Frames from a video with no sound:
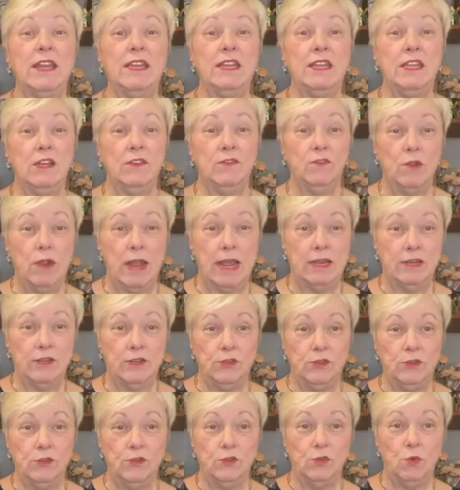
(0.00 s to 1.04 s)
deal of
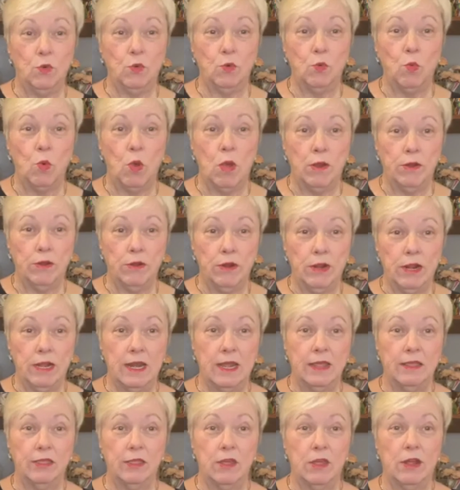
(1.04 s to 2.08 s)
gratitude toward water, and
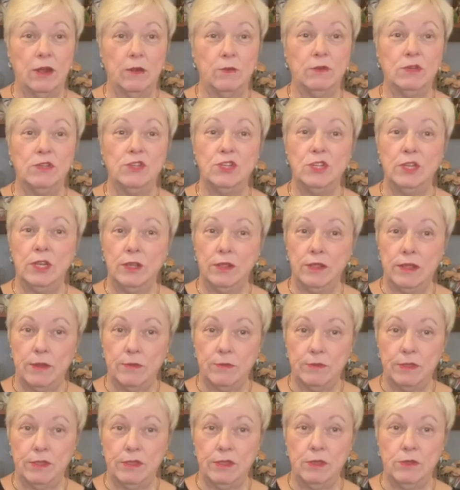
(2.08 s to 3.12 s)
I thought I would share that
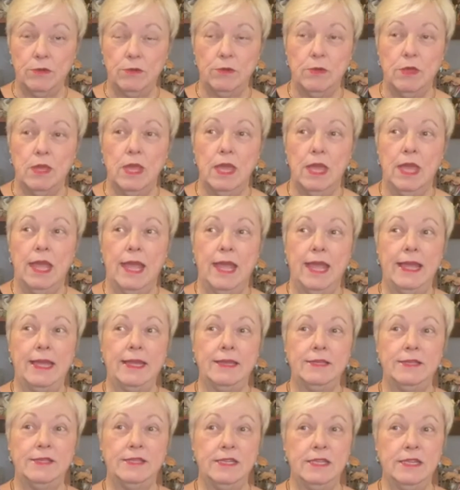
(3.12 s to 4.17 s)
with you
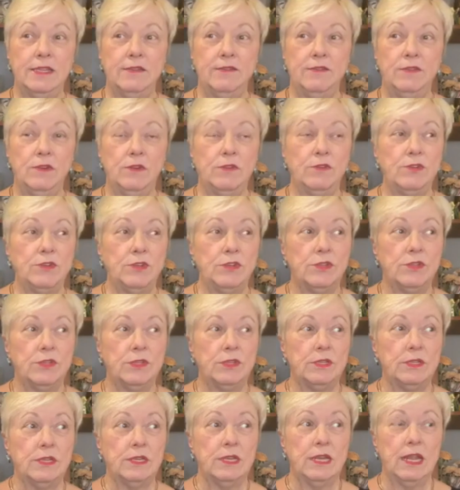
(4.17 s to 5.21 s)
and see if you're just
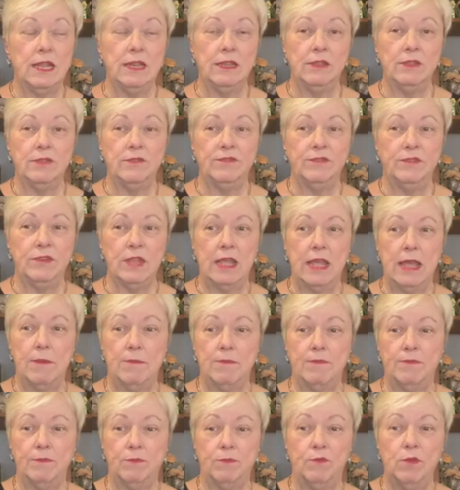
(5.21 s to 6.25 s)
letting the
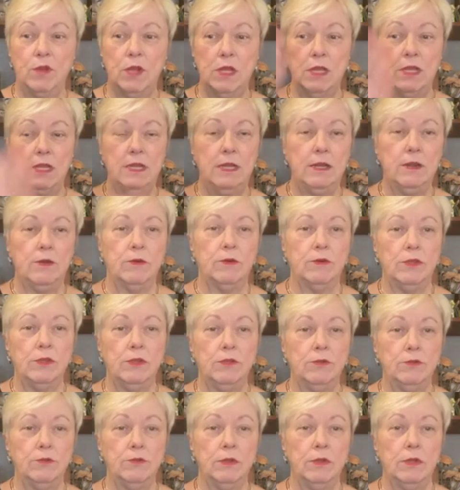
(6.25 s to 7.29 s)
tap run or
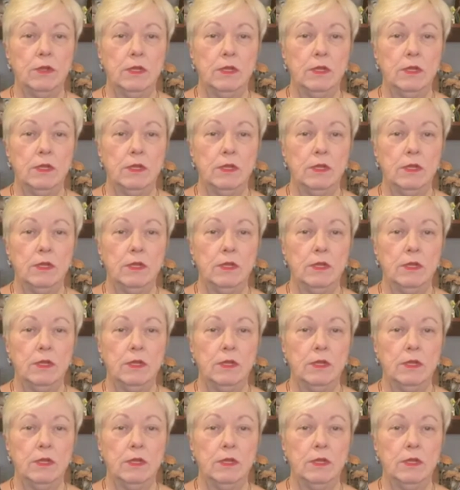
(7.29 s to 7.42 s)
you're